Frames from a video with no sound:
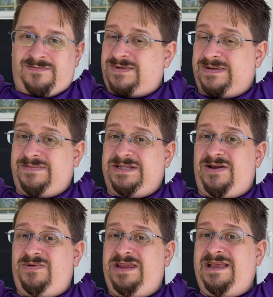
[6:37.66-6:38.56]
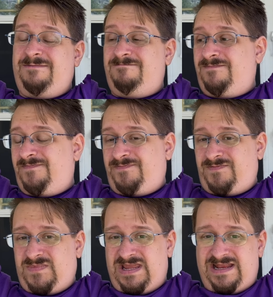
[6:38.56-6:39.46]
Sometimes you get what you get.
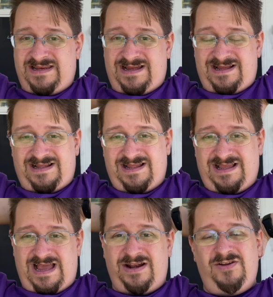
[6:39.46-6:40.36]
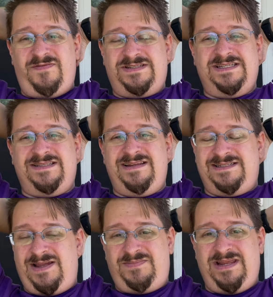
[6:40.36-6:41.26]
And uh, I don't know if it's this
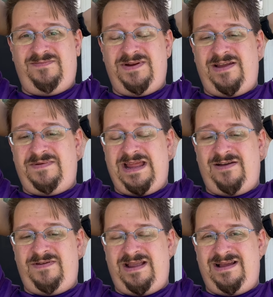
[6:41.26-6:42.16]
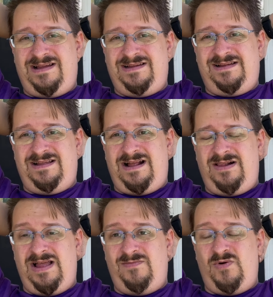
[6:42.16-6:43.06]
latest update, but I've been having uh, a
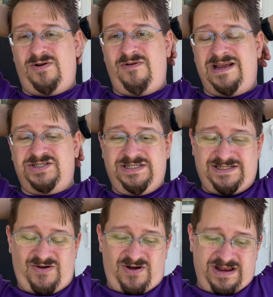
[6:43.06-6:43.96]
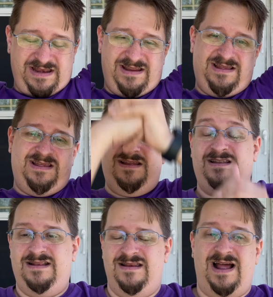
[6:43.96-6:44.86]
lot more crashes on
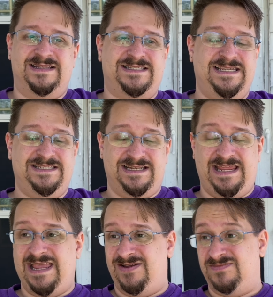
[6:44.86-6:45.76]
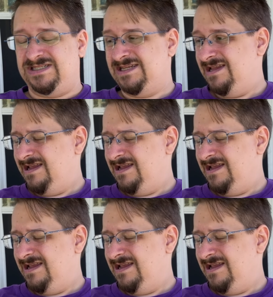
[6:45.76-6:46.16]
non-season games.